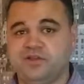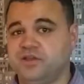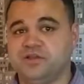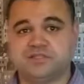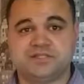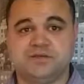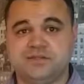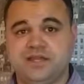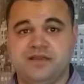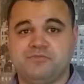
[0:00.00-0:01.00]
You can slow
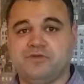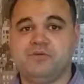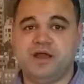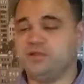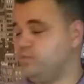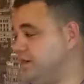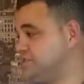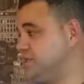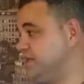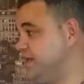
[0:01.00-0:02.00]
it down, rewind it,
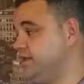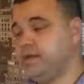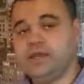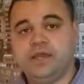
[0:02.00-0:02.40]
watch it again.